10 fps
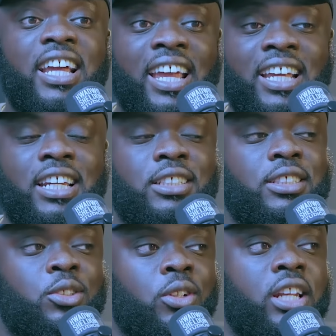her head and
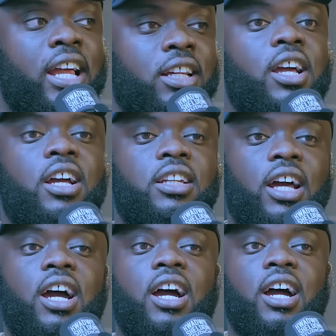she thought like,
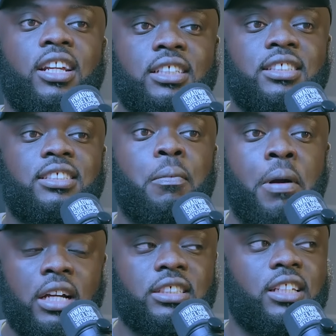this is a
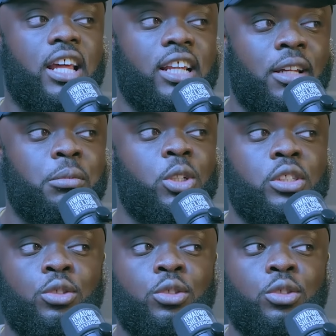punchline. Let me use